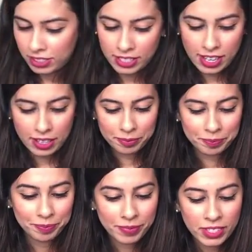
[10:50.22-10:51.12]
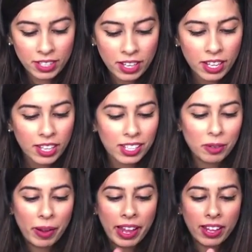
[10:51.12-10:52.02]
yeah.
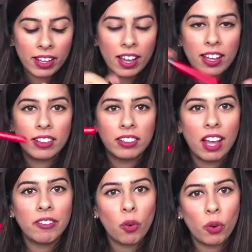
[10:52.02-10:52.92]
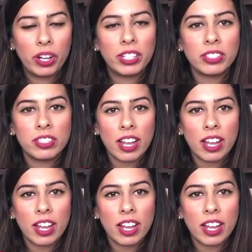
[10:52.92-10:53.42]
Anyway, I love orange.